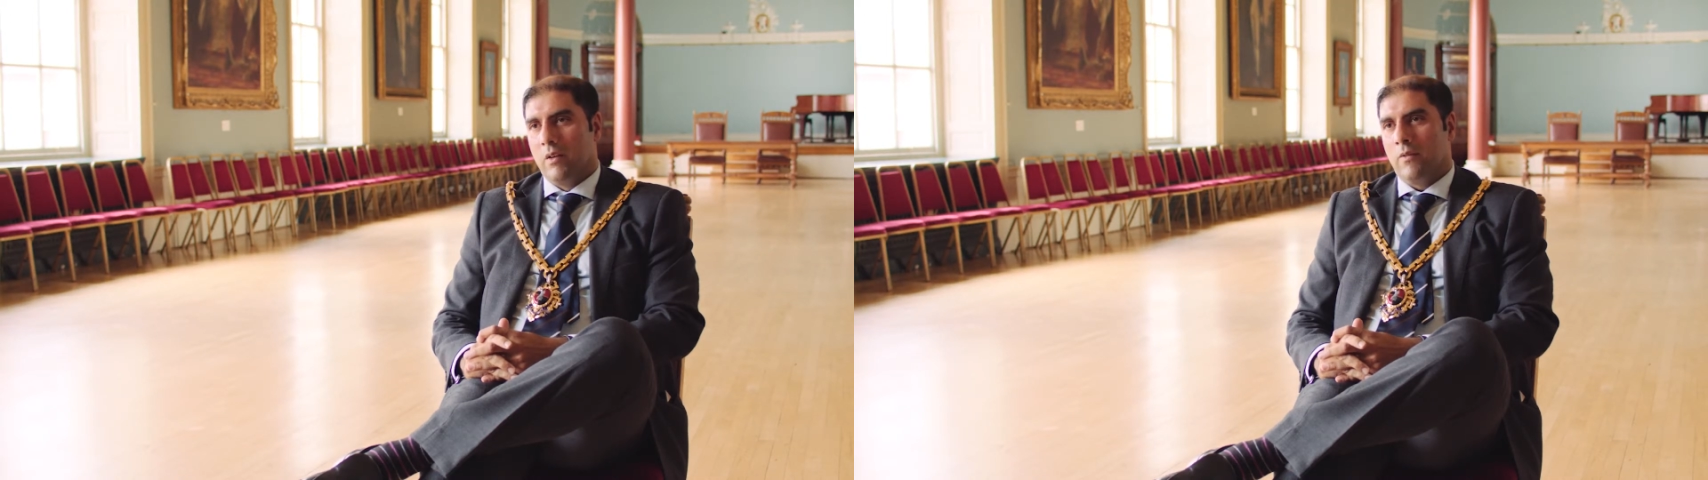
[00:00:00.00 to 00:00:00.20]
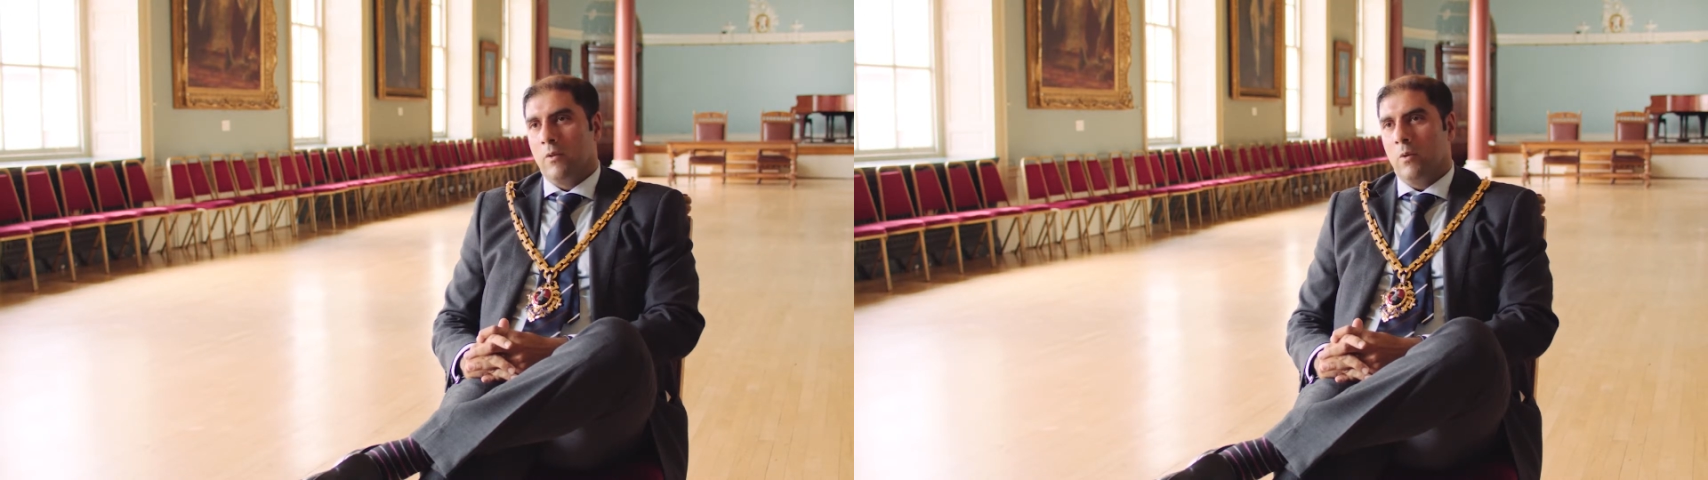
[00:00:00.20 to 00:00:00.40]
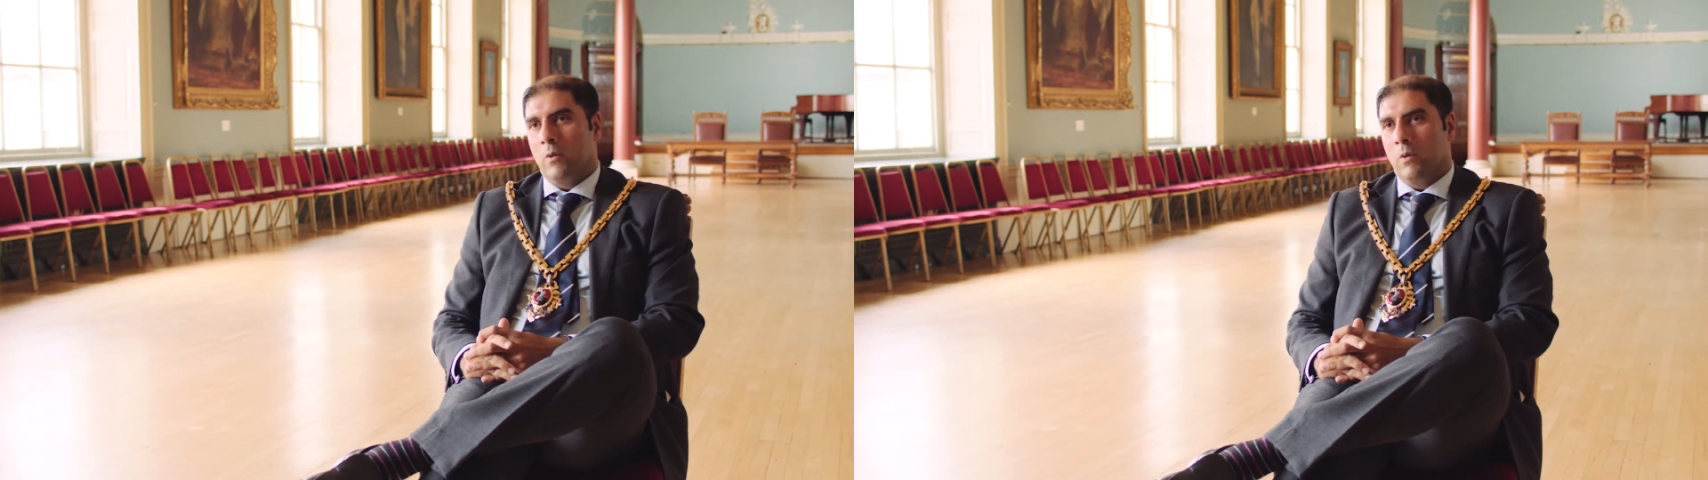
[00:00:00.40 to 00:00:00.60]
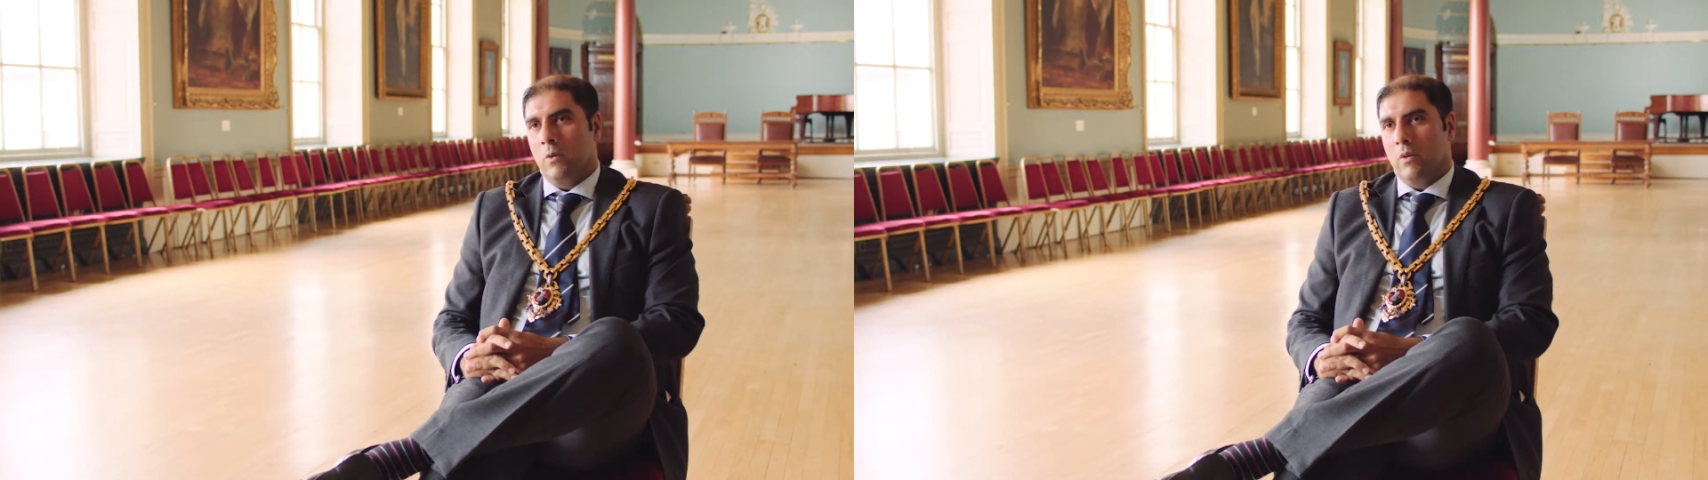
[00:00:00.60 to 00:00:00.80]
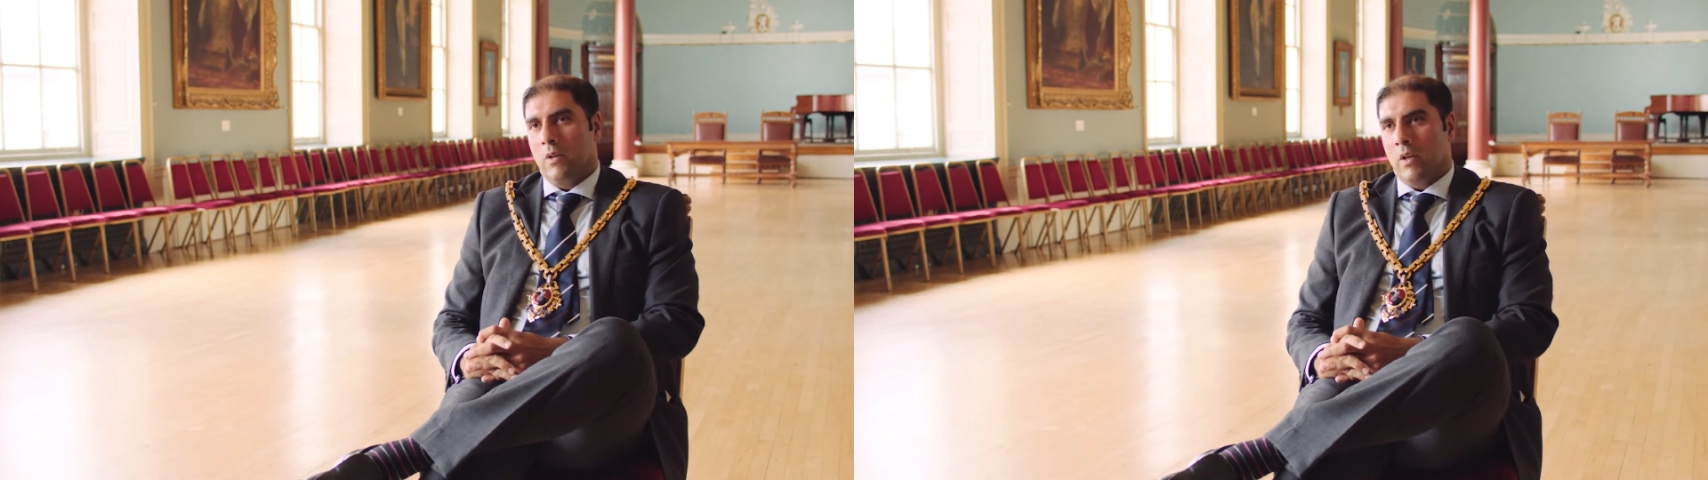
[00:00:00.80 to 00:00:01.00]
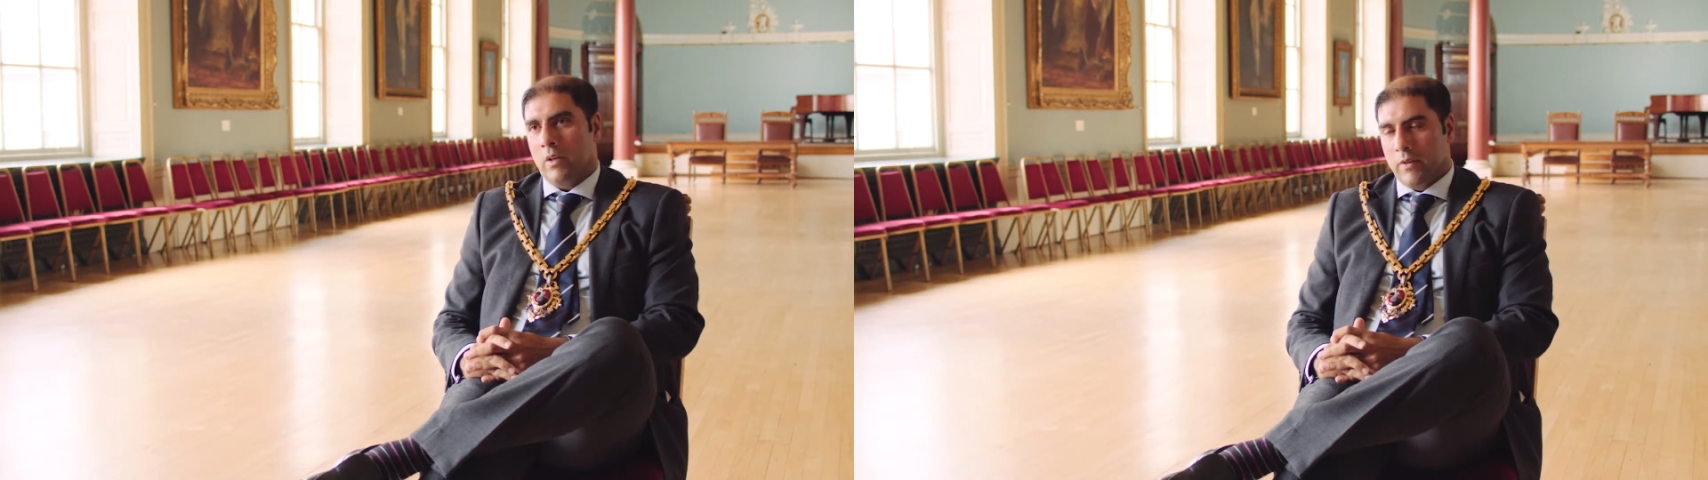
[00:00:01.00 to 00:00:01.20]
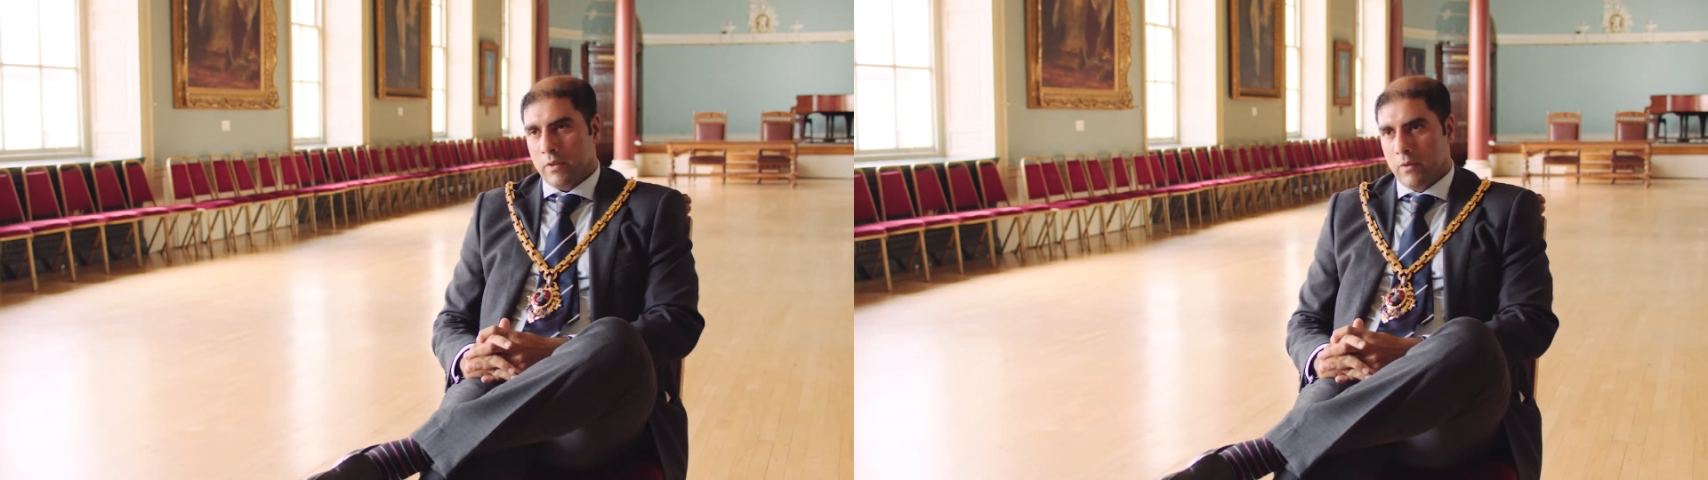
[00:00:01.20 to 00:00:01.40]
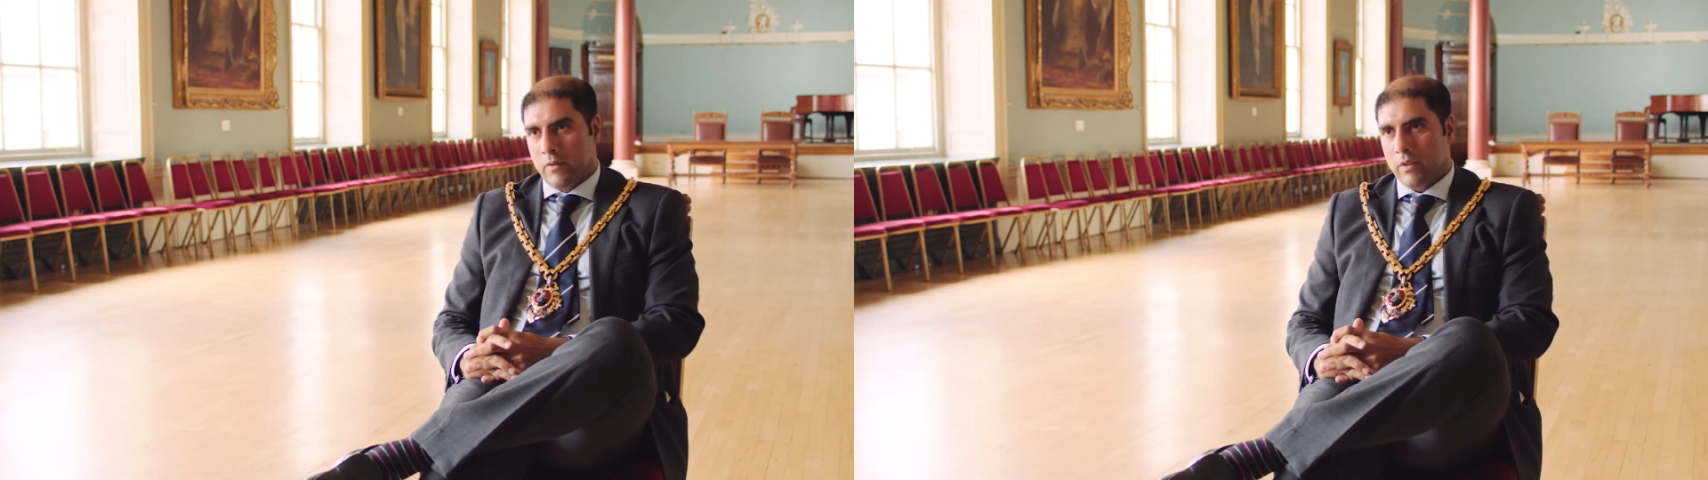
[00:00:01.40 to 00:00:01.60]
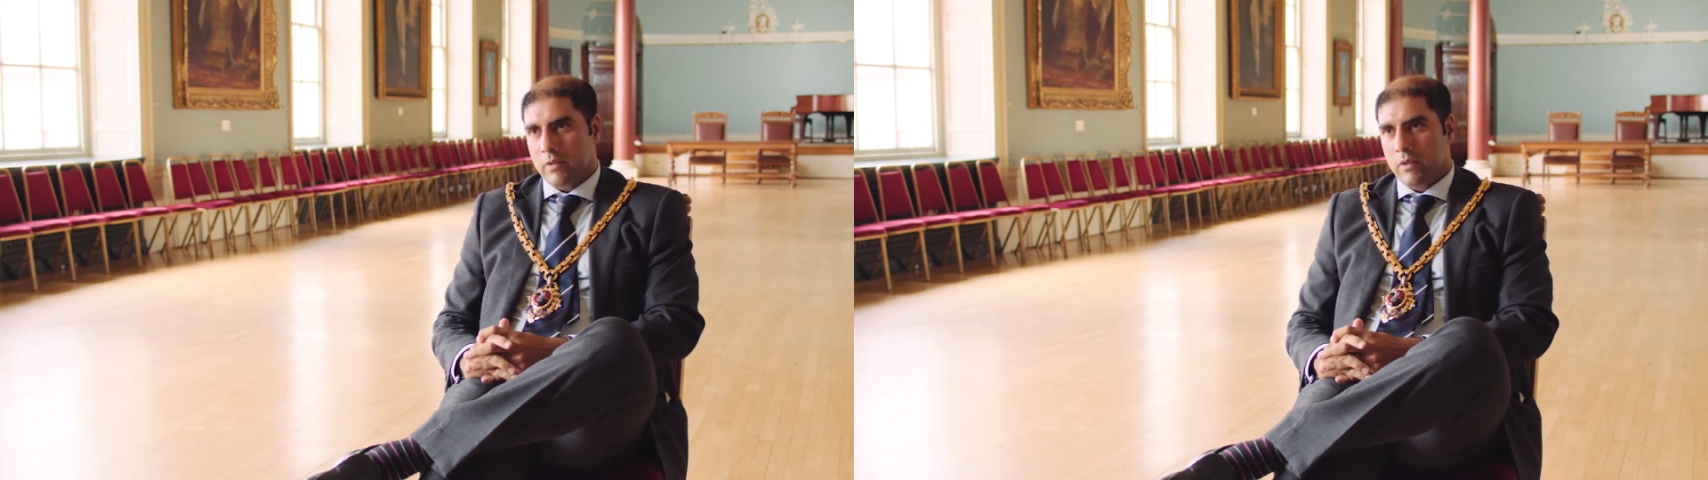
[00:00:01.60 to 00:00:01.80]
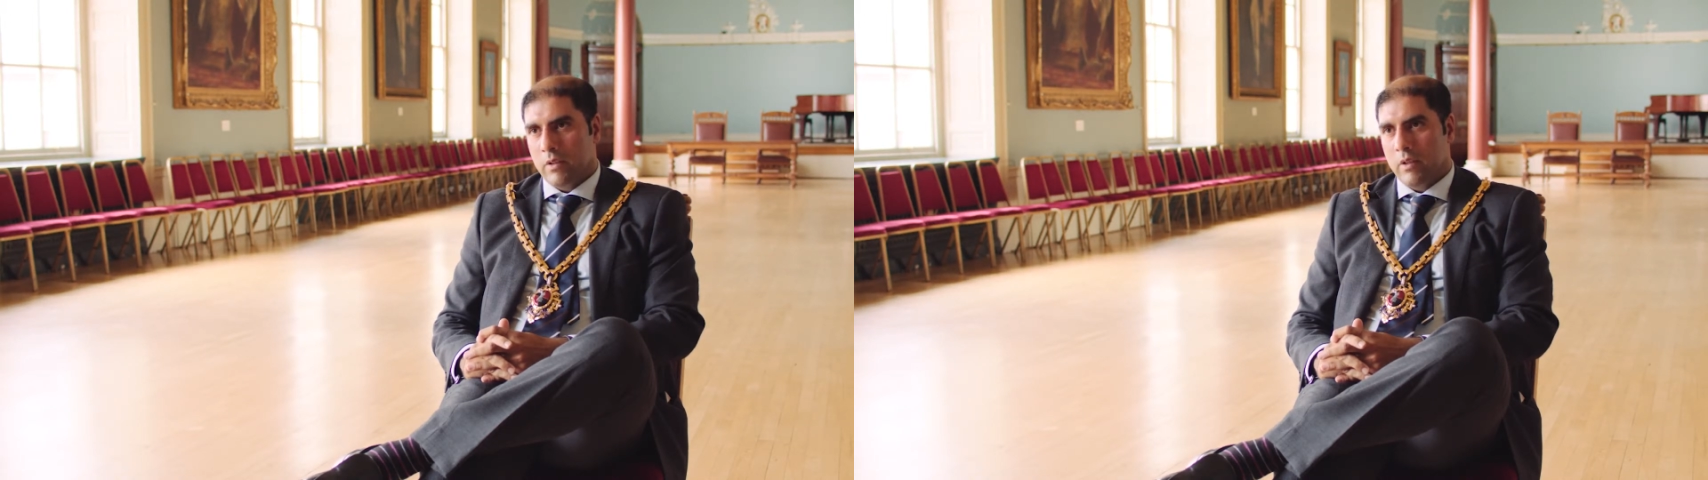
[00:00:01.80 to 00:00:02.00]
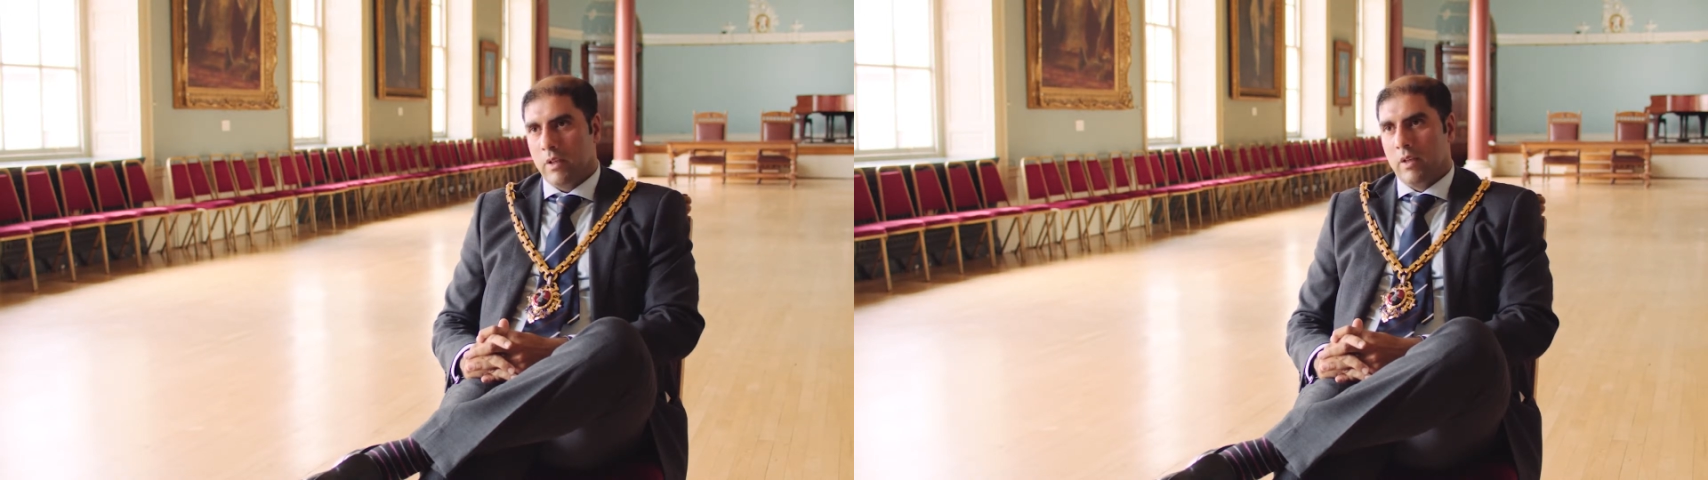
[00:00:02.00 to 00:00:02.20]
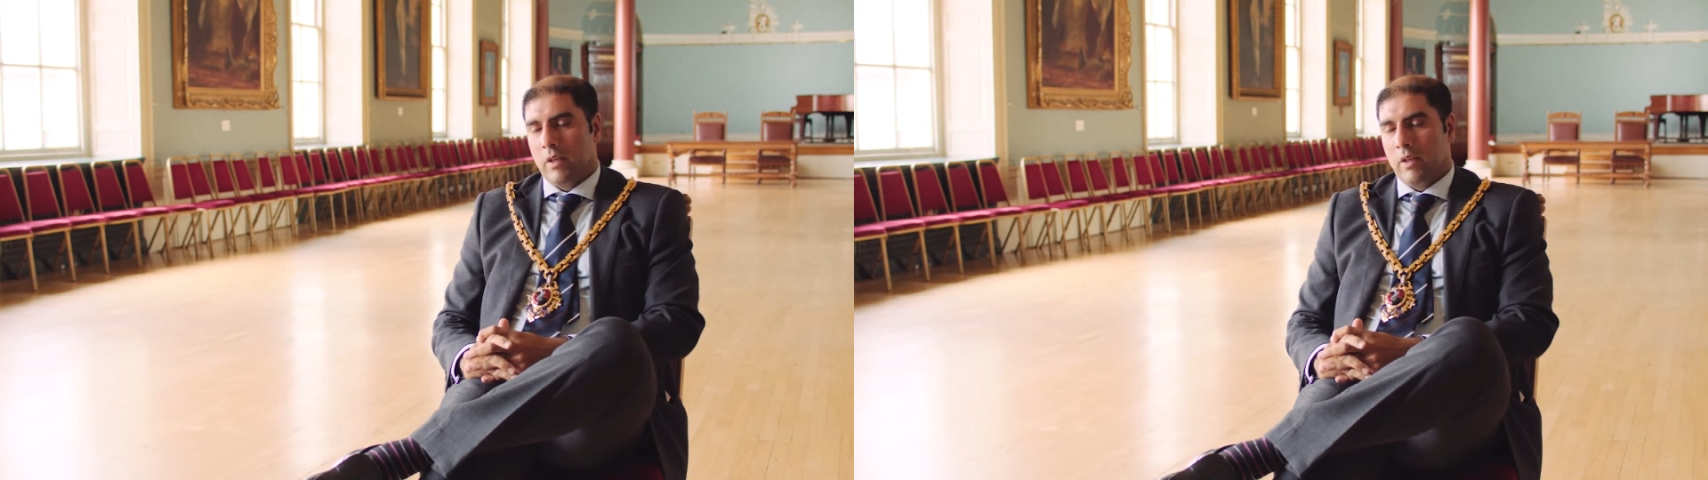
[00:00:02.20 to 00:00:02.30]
for life at university